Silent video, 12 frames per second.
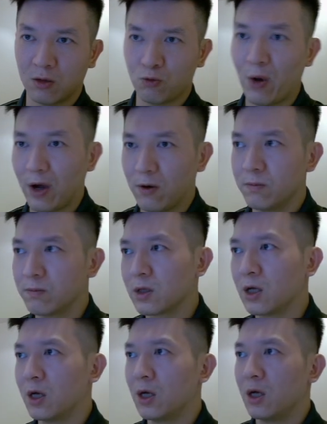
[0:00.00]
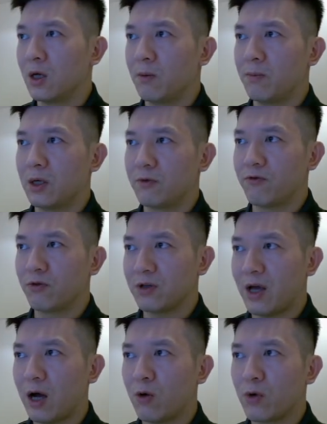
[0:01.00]
realm. But for
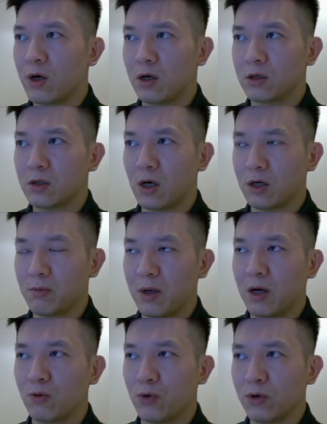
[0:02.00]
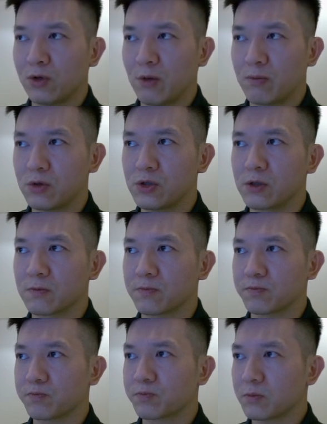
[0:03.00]
now, we are talking about real numbers,
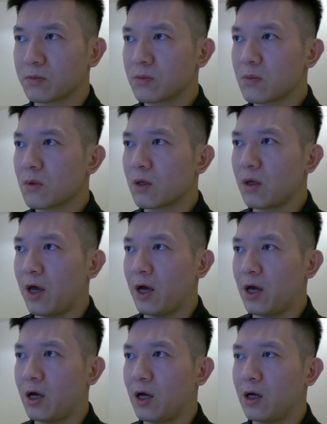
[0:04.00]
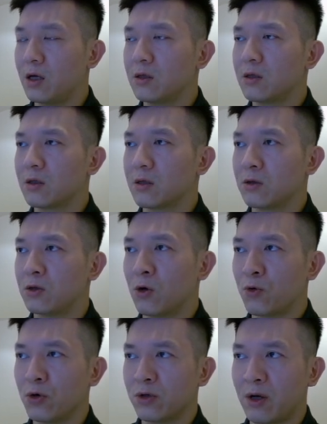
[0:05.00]
and no
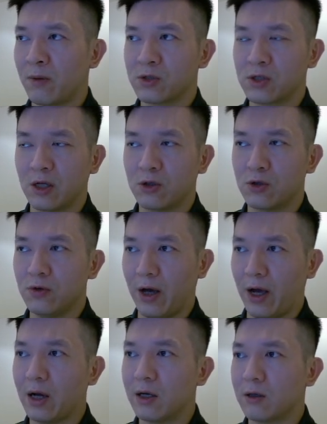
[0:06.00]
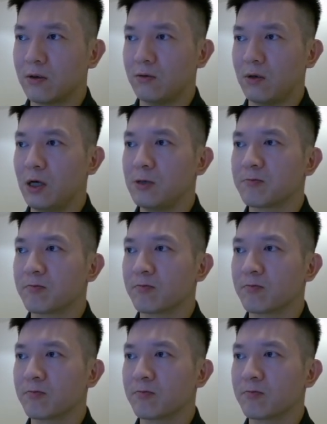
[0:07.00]
real numbers can do that, right?